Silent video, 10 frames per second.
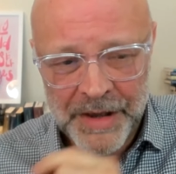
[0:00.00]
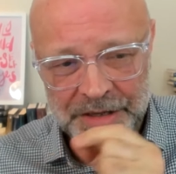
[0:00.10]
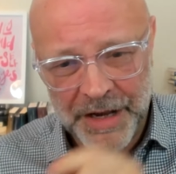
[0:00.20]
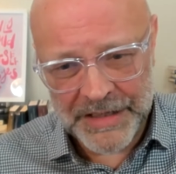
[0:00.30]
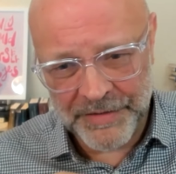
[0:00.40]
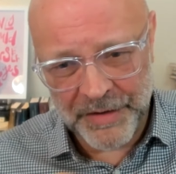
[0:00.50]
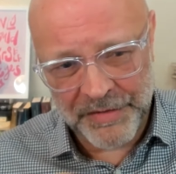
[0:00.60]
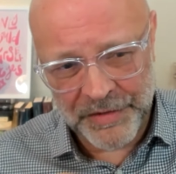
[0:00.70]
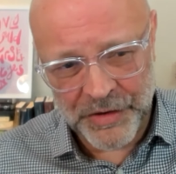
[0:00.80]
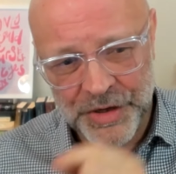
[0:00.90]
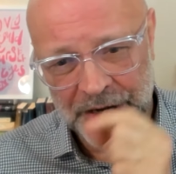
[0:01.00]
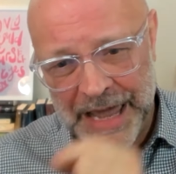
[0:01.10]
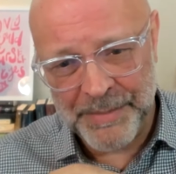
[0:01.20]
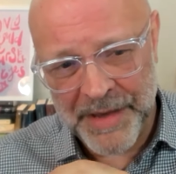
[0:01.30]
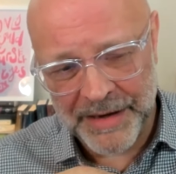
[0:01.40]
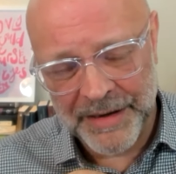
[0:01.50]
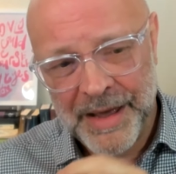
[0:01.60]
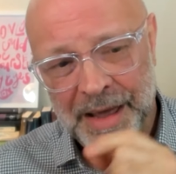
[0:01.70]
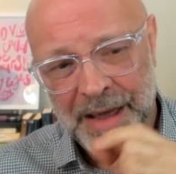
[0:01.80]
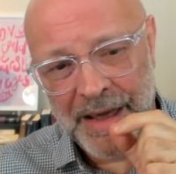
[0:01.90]
Scientific revolution came in,
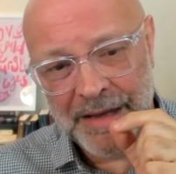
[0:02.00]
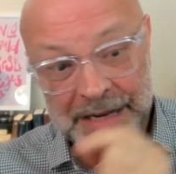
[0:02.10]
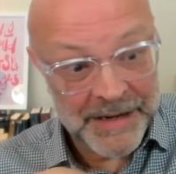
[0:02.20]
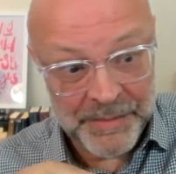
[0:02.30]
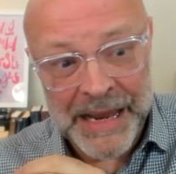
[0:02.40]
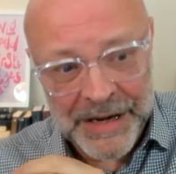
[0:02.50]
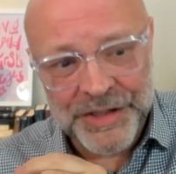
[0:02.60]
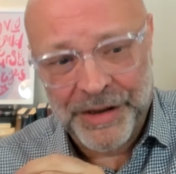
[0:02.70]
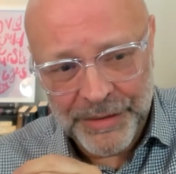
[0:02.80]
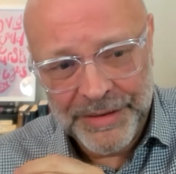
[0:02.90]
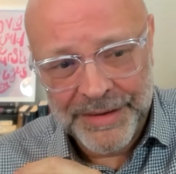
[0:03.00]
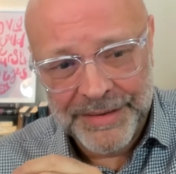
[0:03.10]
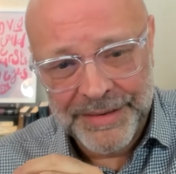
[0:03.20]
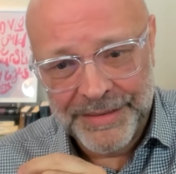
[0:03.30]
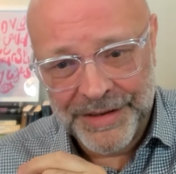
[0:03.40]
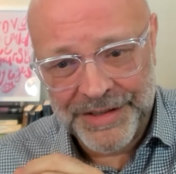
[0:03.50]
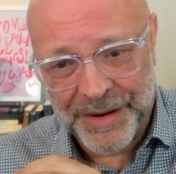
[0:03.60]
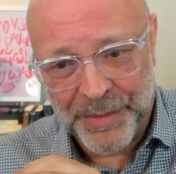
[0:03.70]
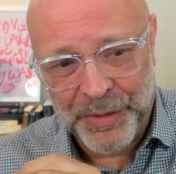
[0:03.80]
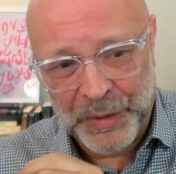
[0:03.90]
didn't mean to, because
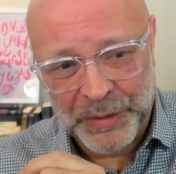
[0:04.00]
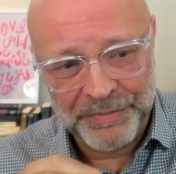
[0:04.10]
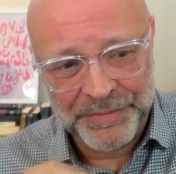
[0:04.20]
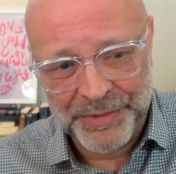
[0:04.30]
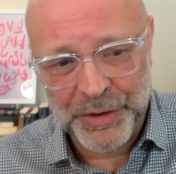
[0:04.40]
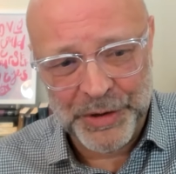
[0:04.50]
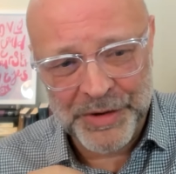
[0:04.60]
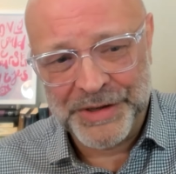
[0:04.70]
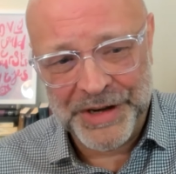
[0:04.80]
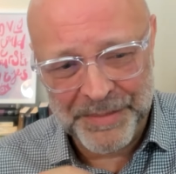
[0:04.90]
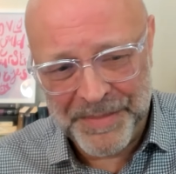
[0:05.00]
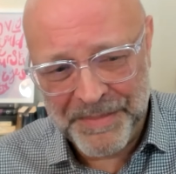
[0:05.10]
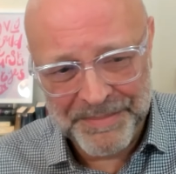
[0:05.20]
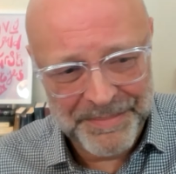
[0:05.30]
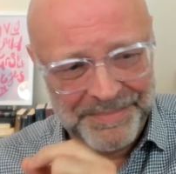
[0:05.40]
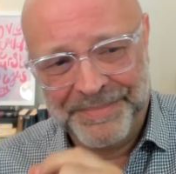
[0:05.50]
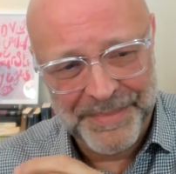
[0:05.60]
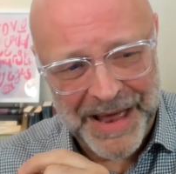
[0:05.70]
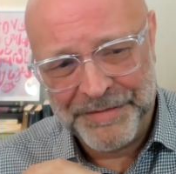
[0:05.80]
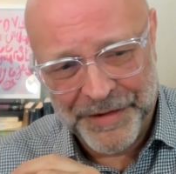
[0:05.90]
they were all good Christian
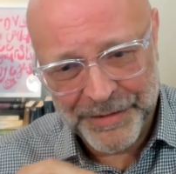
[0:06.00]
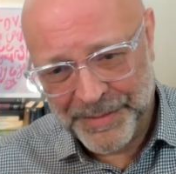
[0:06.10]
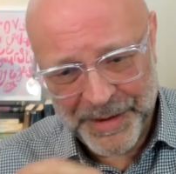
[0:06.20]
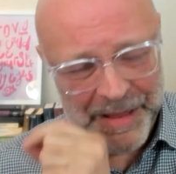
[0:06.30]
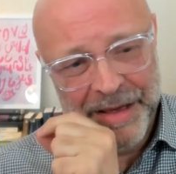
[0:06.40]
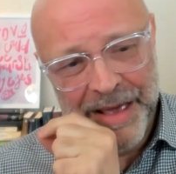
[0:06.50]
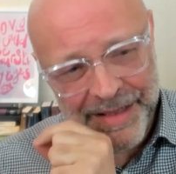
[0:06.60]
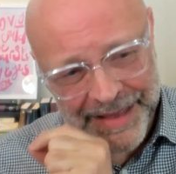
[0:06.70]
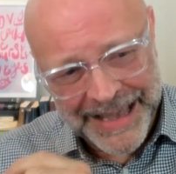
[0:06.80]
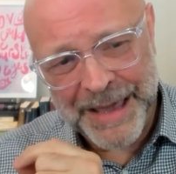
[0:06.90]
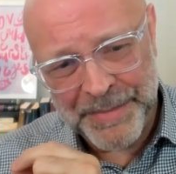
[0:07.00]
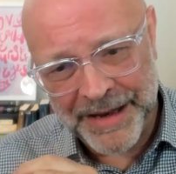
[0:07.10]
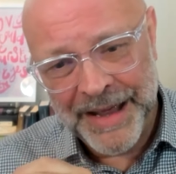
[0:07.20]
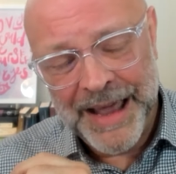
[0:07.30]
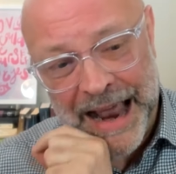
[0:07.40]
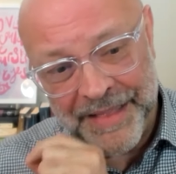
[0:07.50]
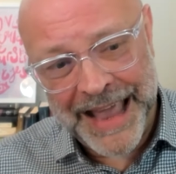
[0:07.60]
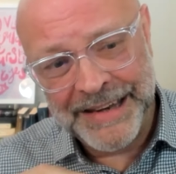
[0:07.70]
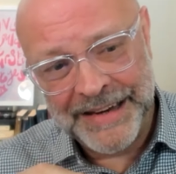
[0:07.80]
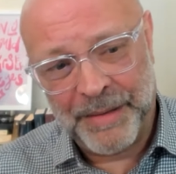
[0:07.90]
menfolk. You know, they, they came in and
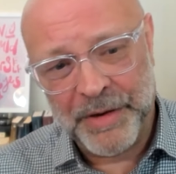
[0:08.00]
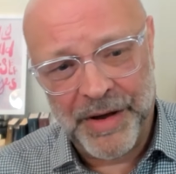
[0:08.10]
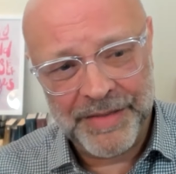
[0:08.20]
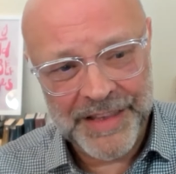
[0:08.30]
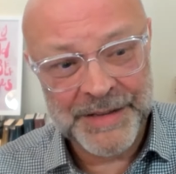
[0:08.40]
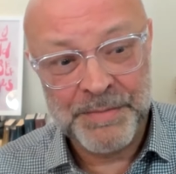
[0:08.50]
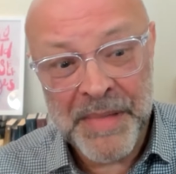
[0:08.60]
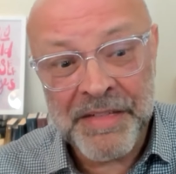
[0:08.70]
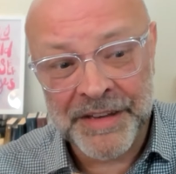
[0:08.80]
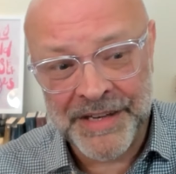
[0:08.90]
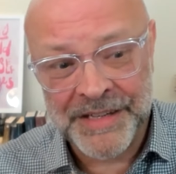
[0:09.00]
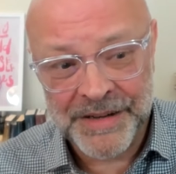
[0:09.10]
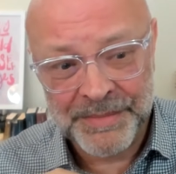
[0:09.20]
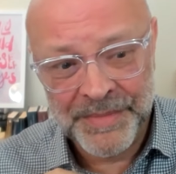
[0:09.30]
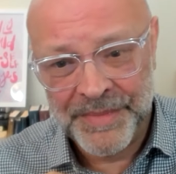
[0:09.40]
they ended up going, this mythicism